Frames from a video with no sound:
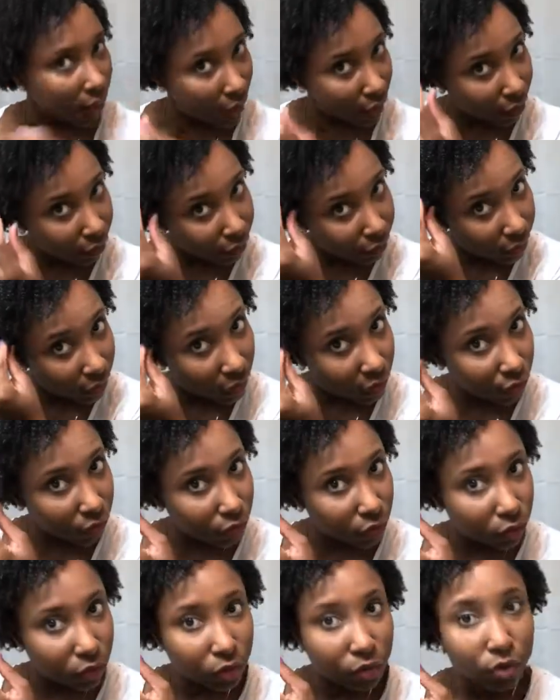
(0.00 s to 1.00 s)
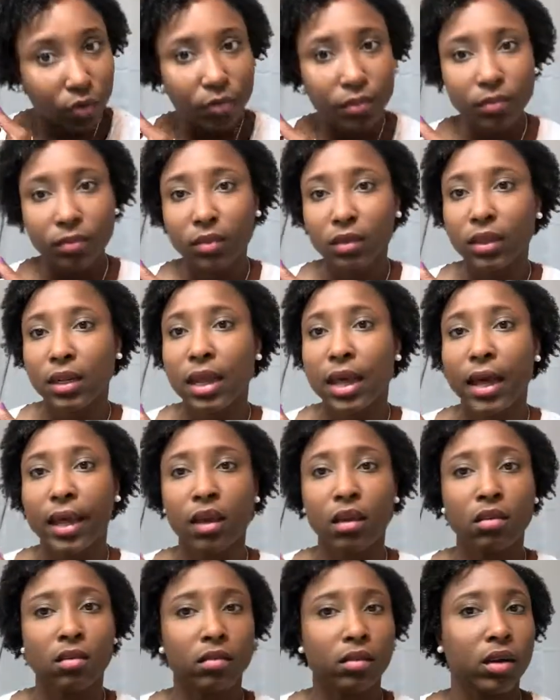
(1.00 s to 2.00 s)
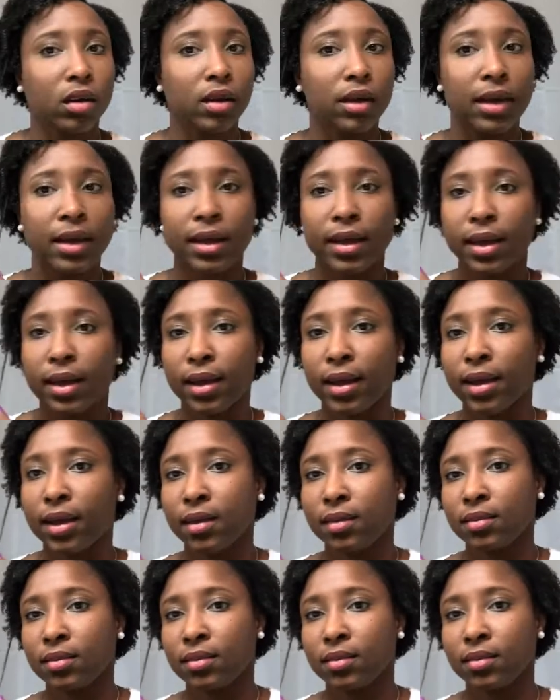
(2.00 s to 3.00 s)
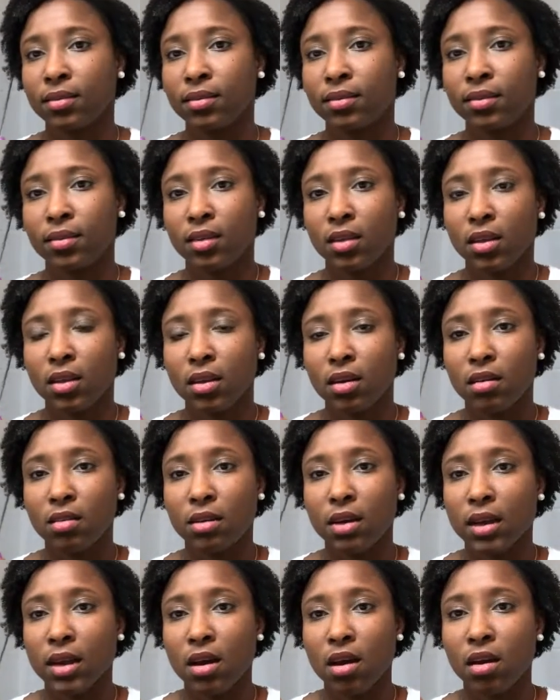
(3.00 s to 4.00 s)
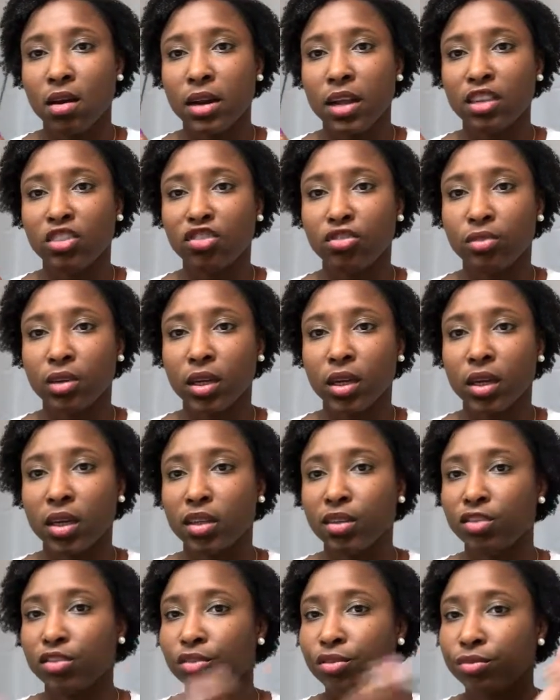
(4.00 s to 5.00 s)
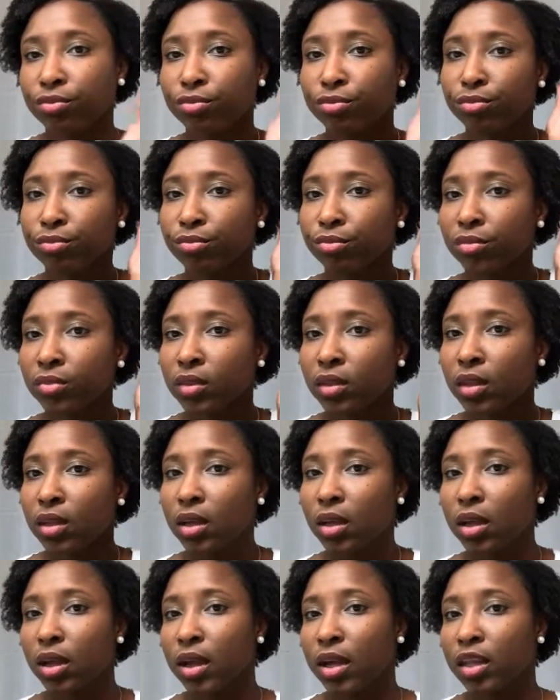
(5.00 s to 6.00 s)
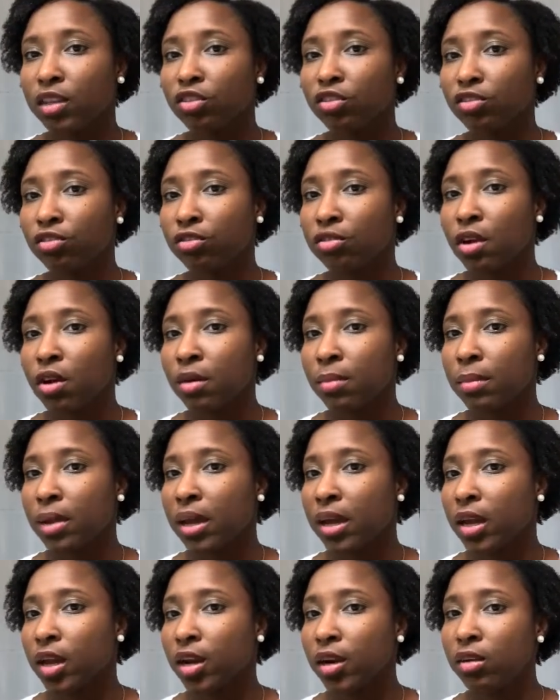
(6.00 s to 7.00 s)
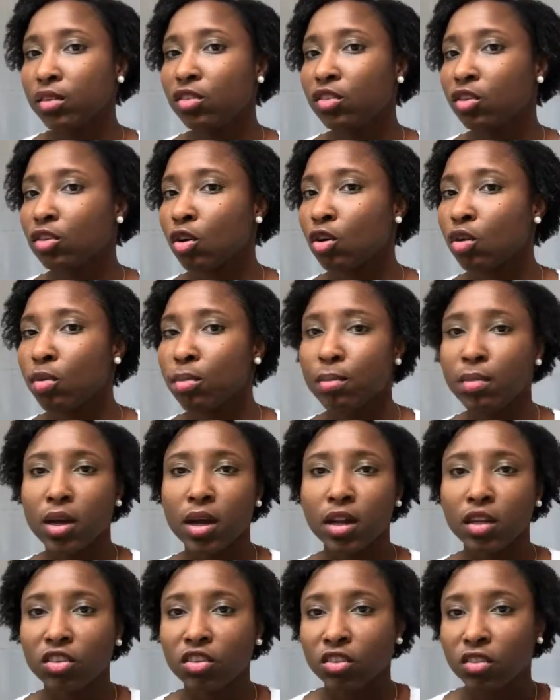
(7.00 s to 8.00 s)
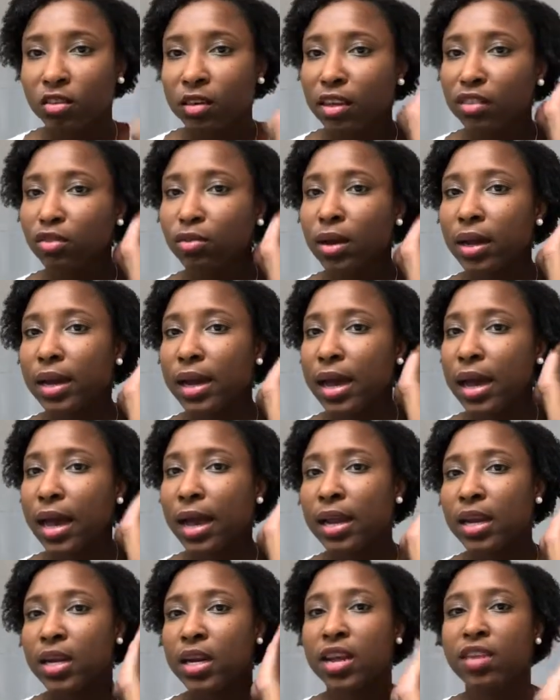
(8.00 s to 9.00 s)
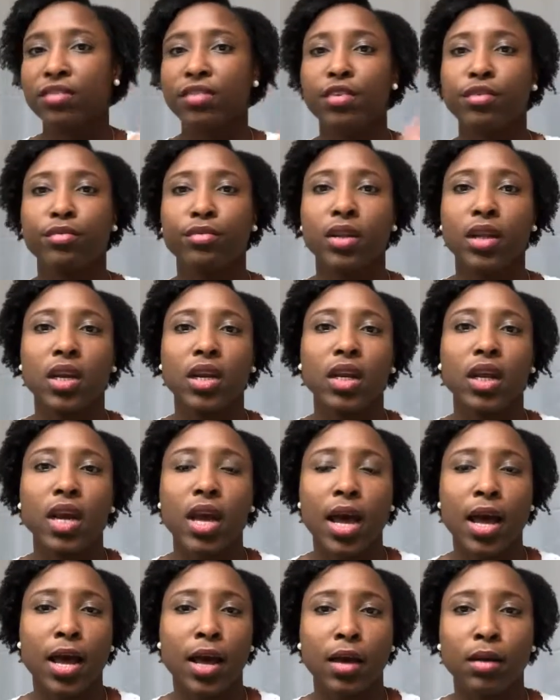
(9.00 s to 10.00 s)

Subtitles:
I really do. Like, look at that, guys. Look at all that shrinkage. It shrunk my hair so much. That's why I never really